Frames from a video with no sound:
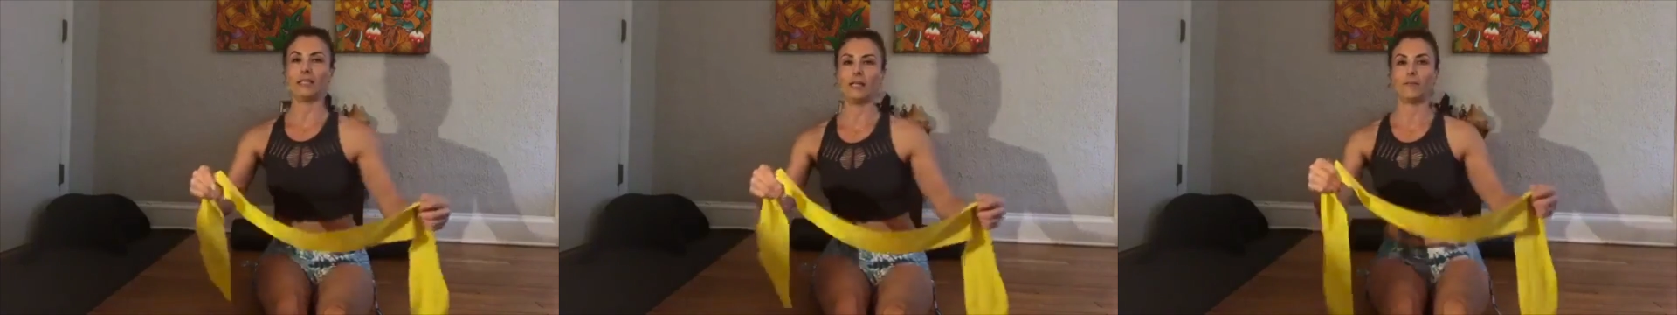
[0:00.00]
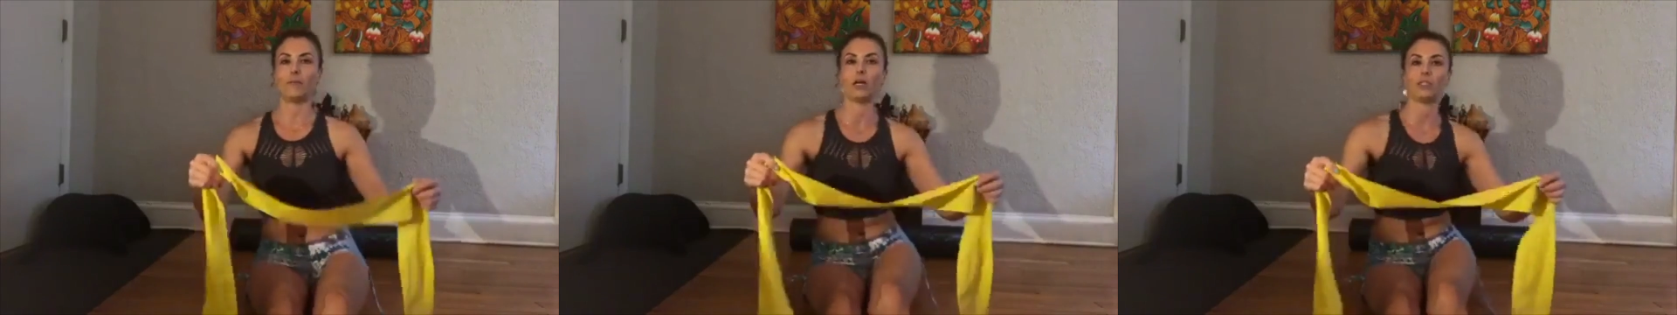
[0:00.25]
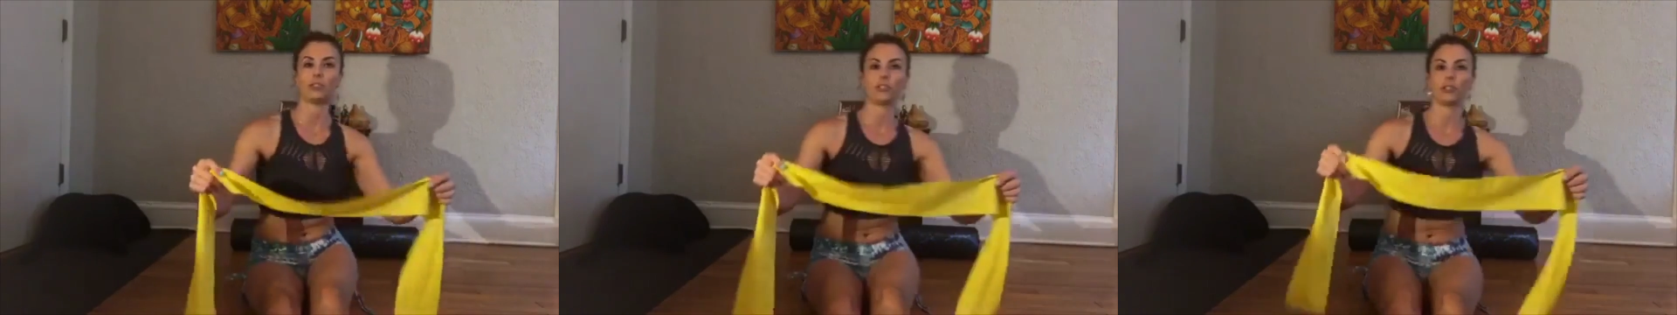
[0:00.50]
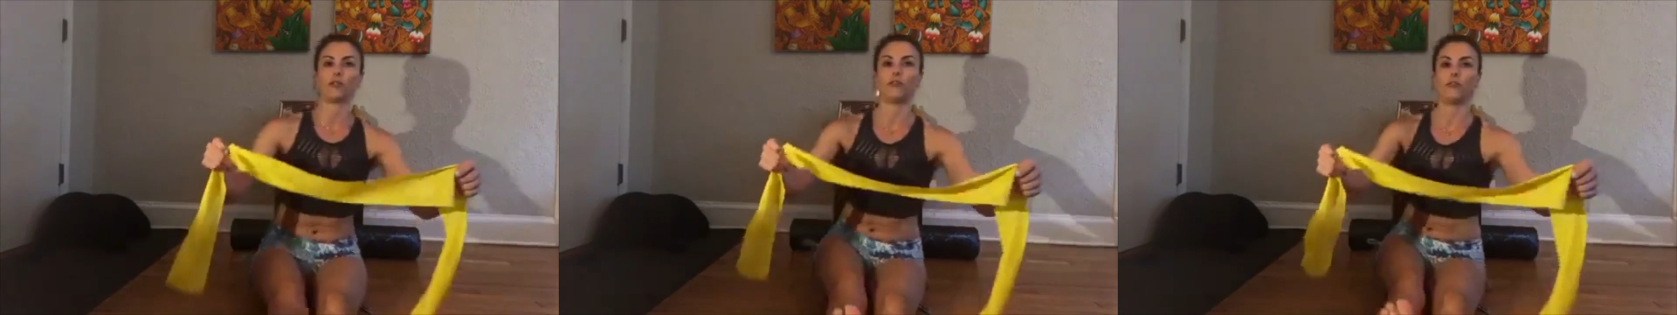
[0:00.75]
I'm not
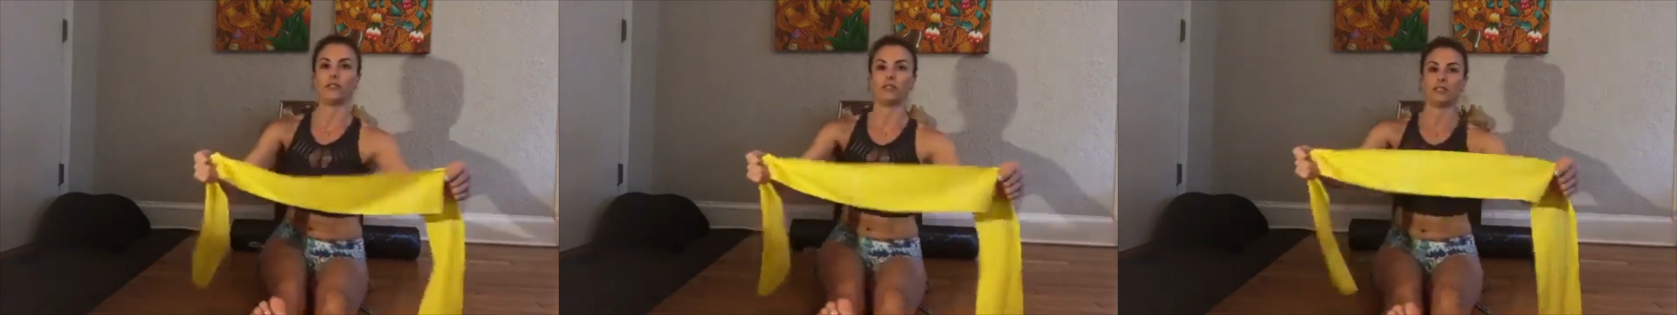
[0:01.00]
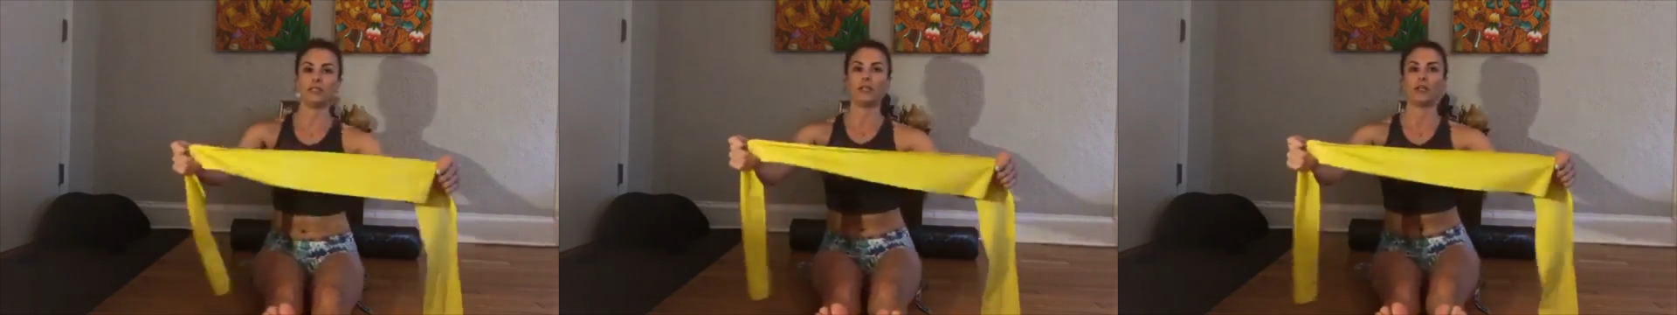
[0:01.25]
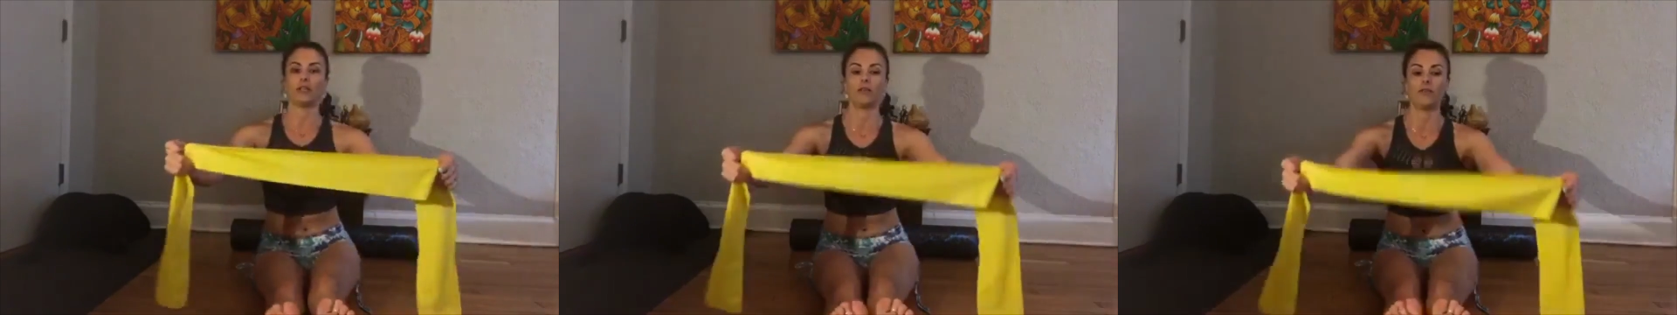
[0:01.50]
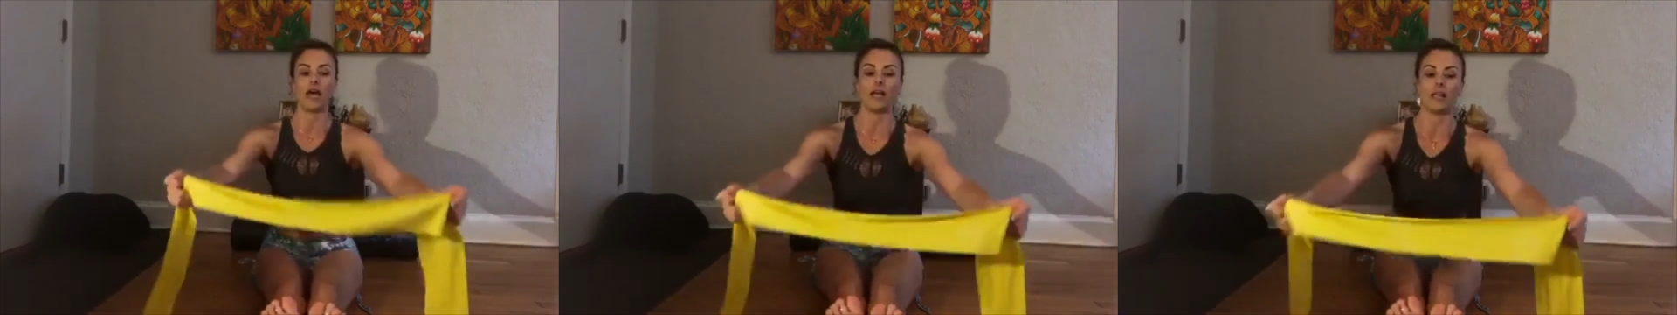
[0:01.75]
sure if you can see all of
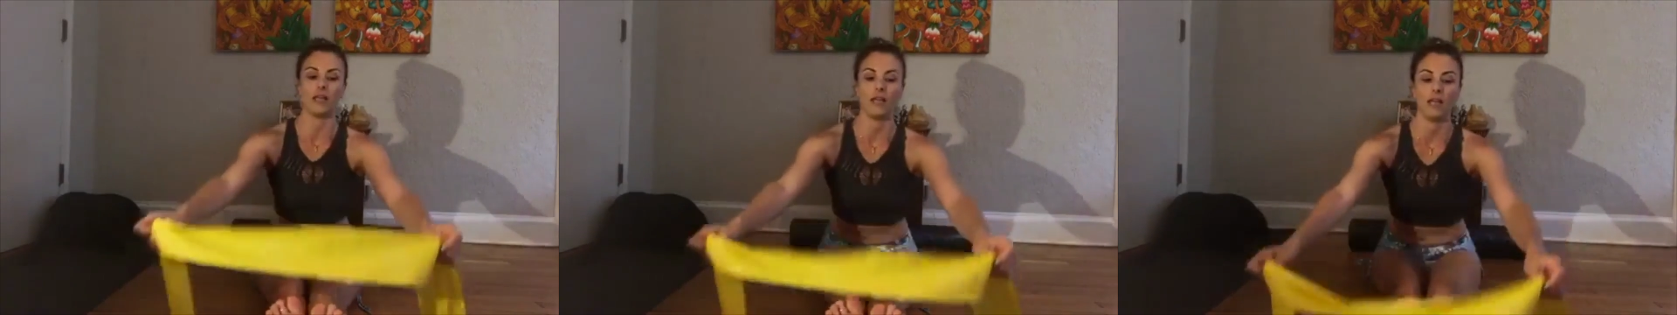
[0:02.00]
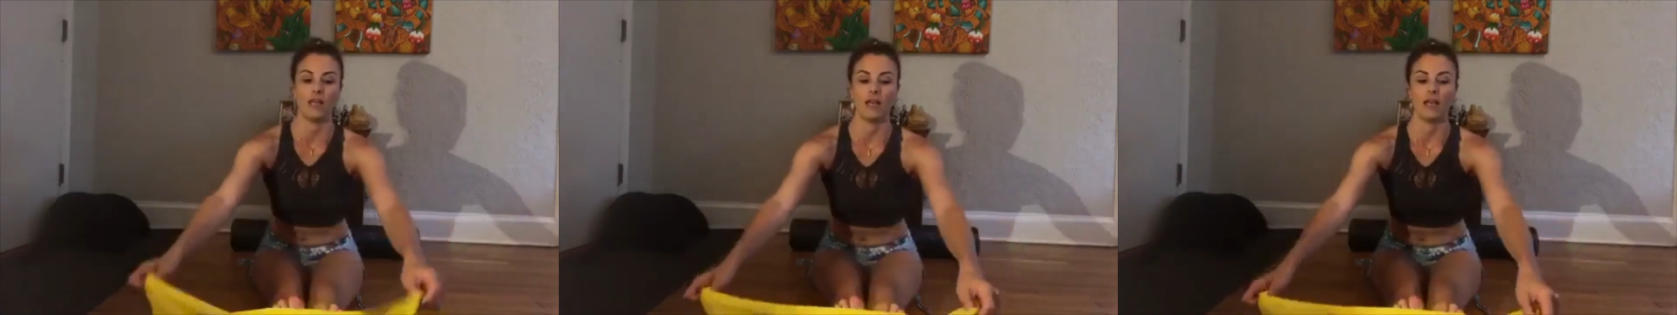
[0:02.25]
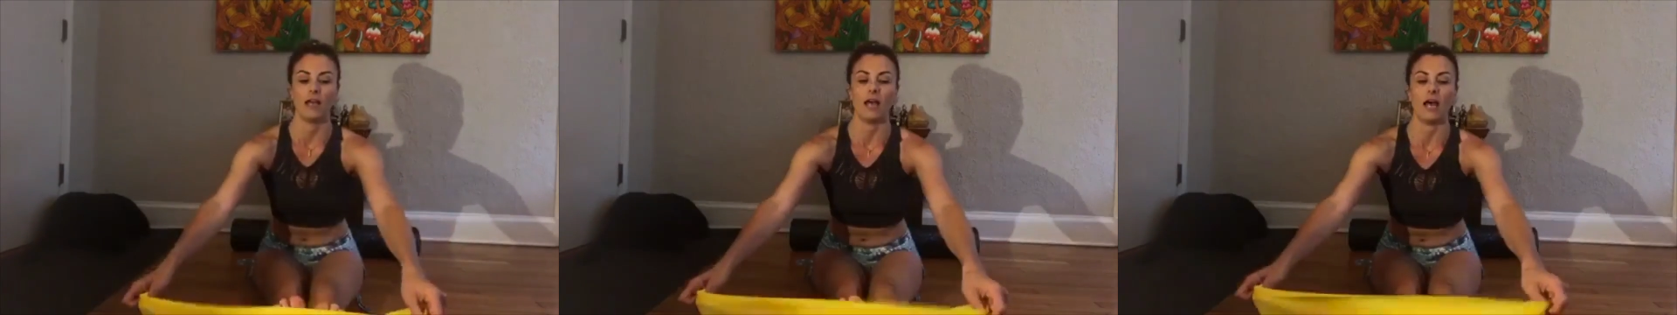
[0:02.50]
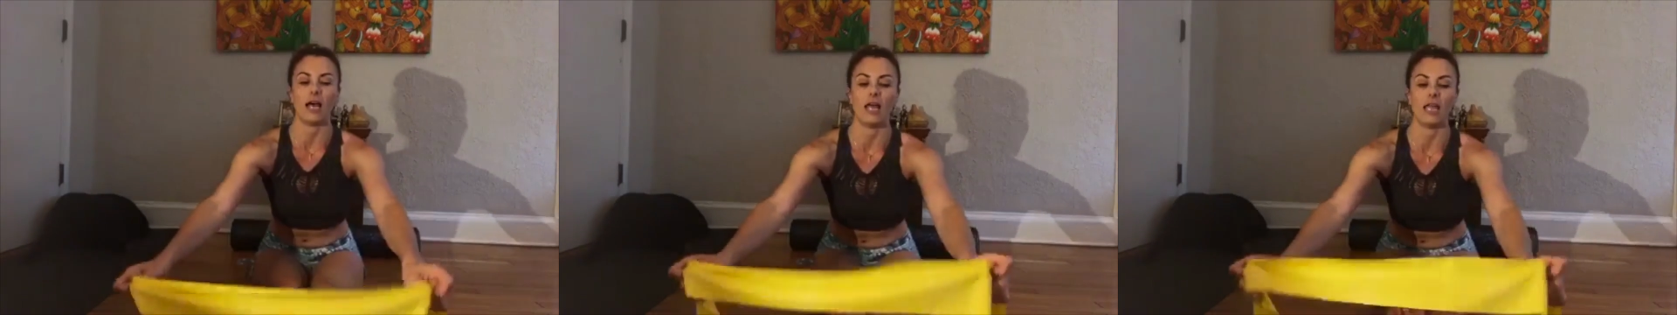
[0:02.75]
that.
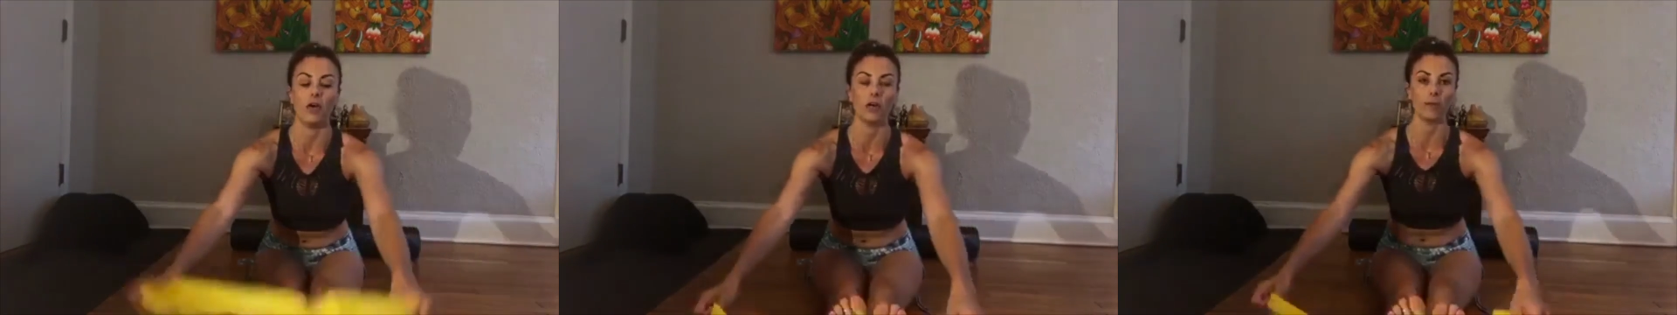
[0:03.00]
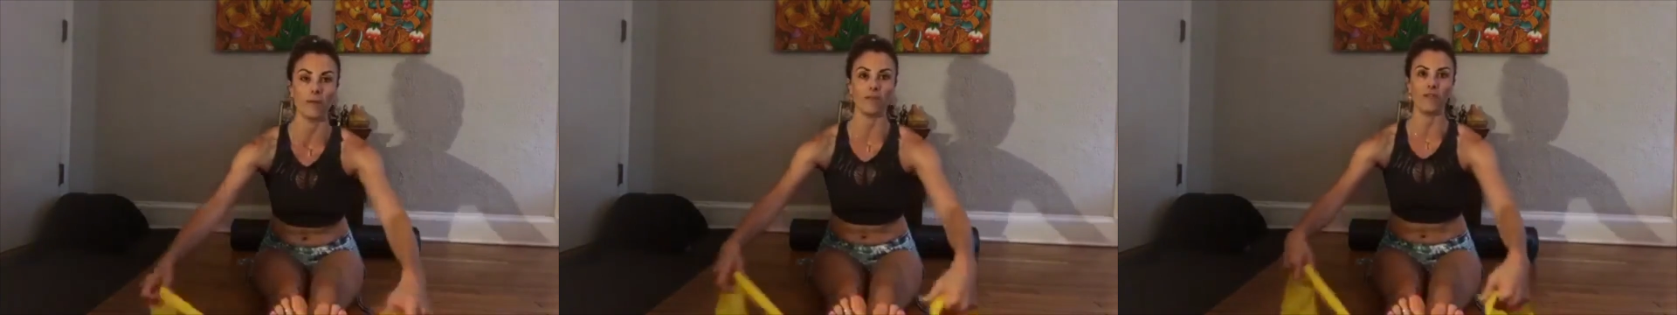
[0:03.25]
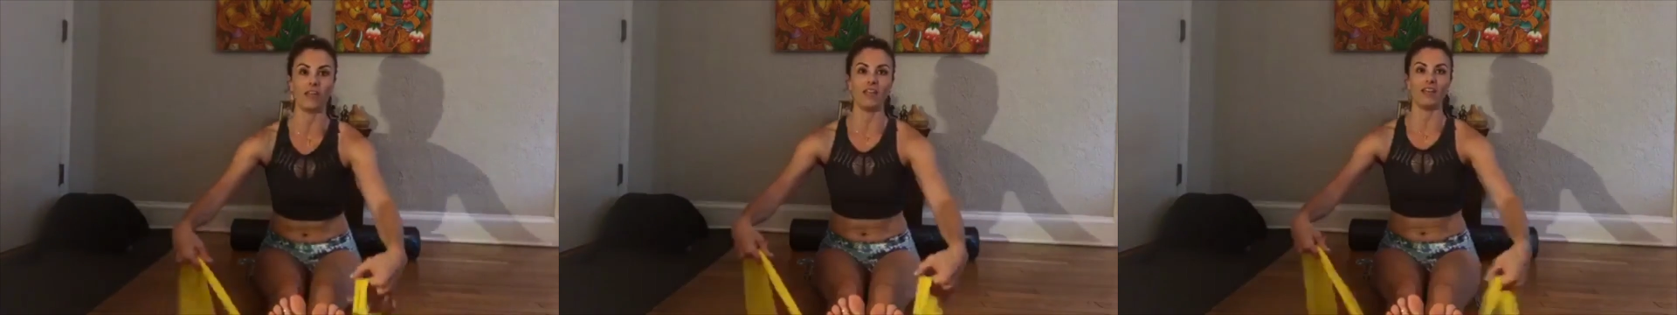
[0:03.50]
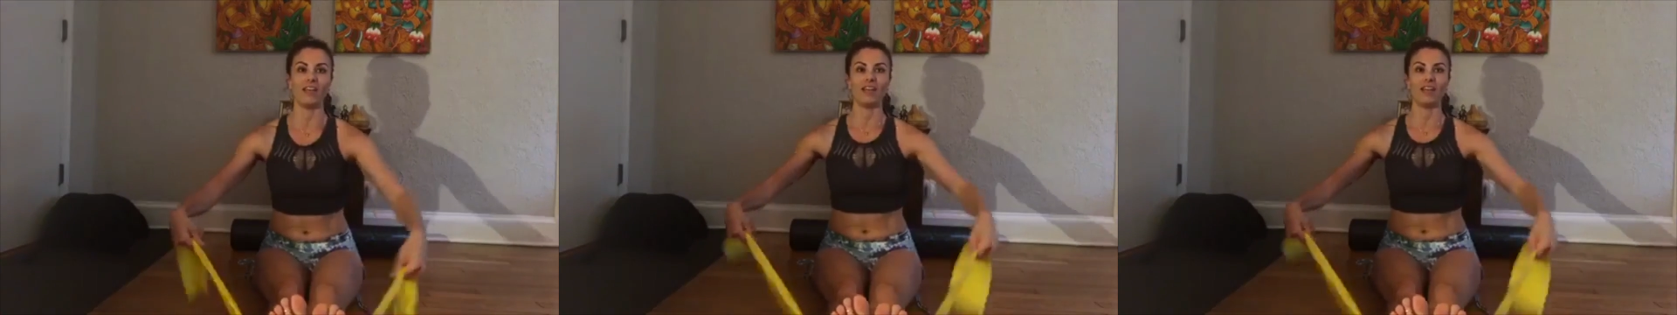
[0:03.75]
I hook my feet.